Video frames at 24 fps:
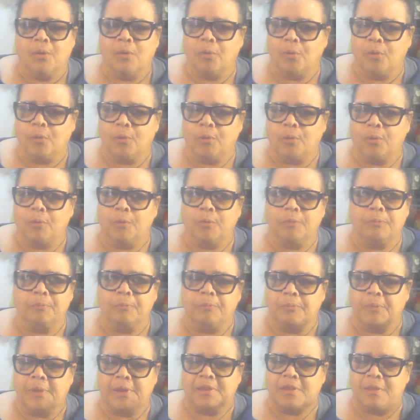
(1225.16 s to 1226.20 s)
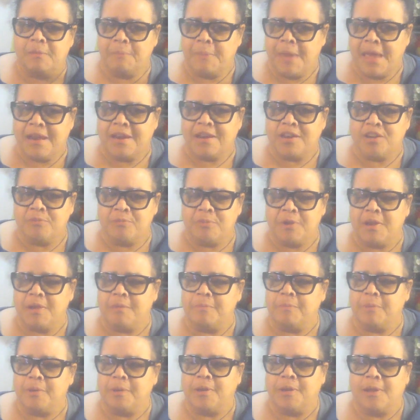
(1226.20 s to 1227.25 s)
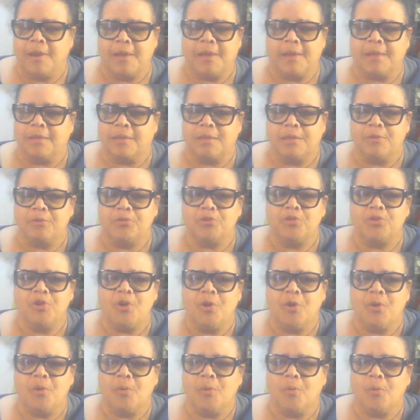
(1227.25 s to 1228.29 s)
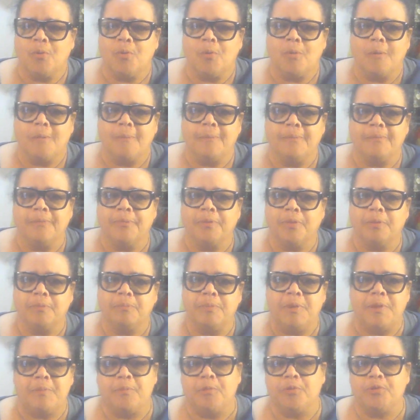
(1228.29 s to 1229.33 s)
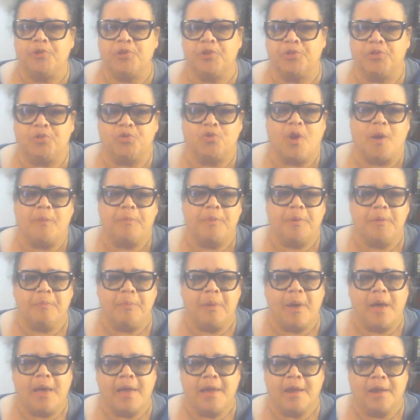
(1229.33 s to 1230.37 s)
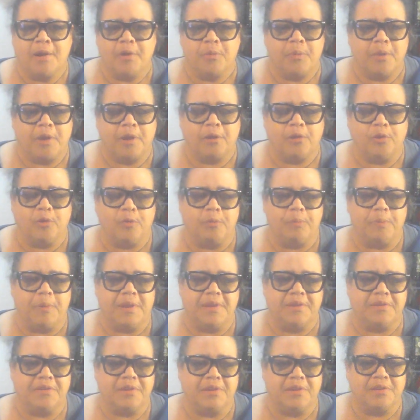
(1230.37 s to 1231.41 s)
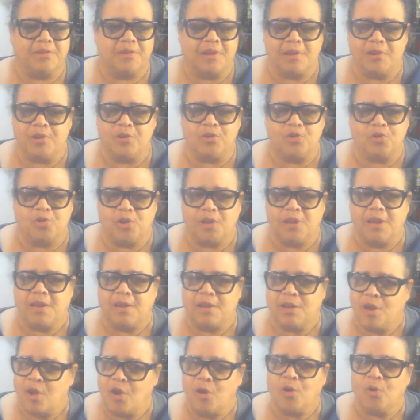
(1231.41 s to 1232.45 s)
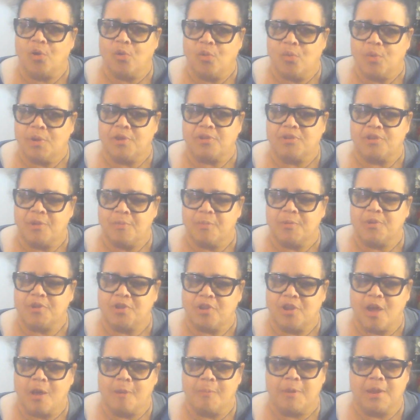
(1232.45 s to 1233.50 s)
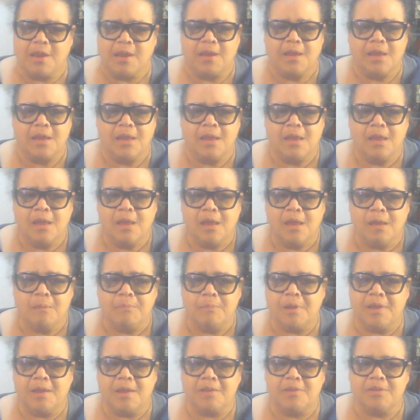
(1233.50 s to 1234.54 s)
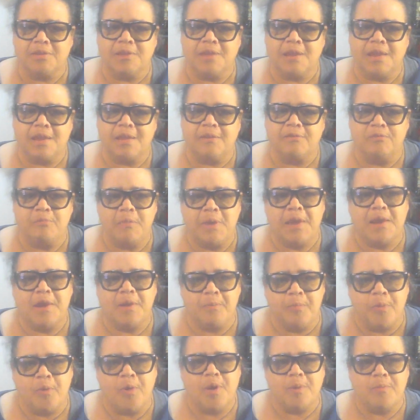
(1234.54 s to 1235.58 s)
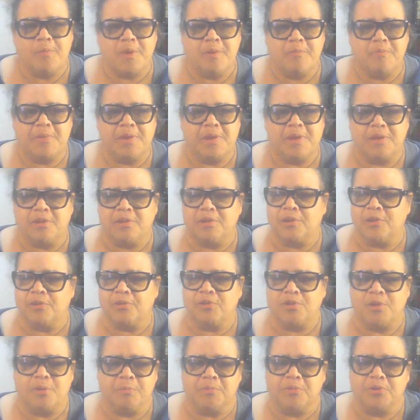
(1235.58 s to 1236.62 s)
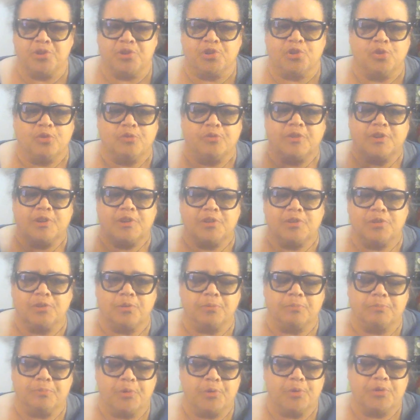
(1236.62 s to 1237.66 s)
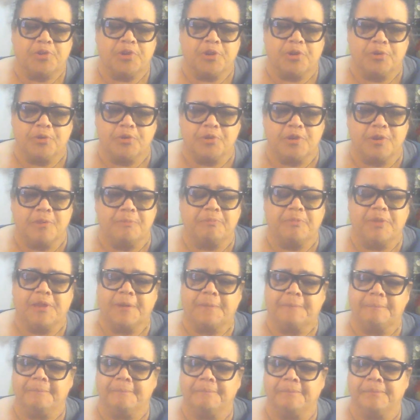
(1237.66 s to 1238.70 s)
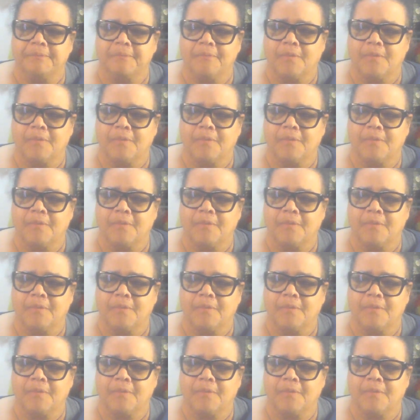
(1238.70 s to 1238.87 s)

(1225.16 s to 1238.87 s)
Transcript: or like the management, but like there's no people just dropping by on a regular basis. I usually know when someone's coming because they've made an appointment because there's some service person or something.